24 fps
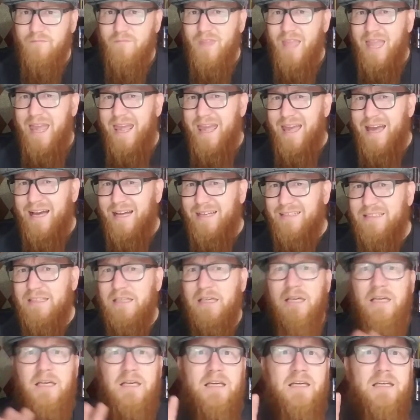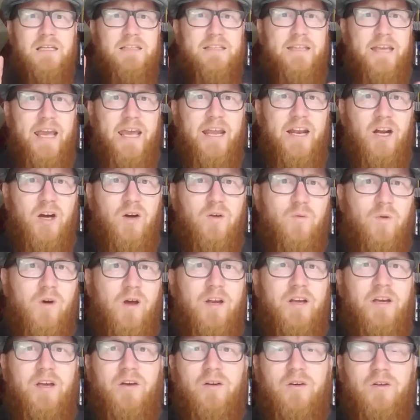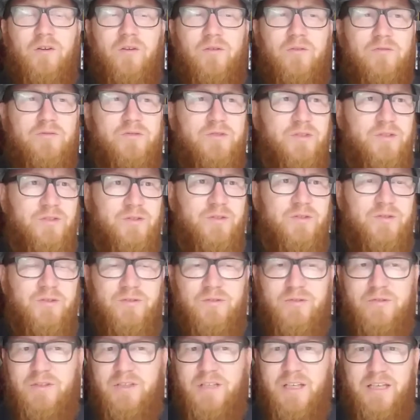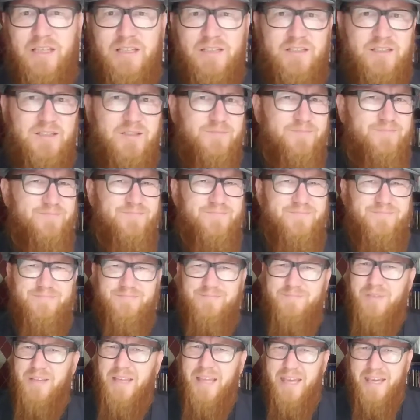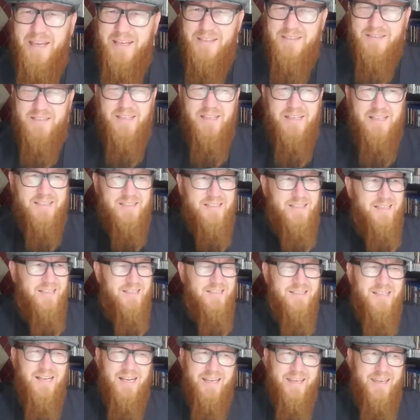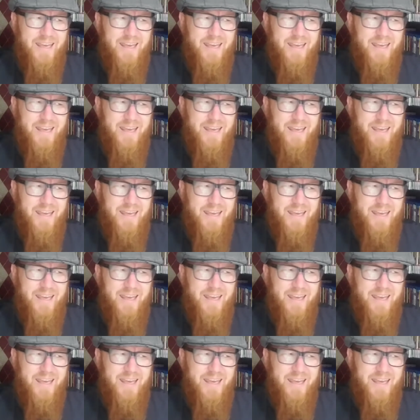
And they don't want to go to this place. I think it's not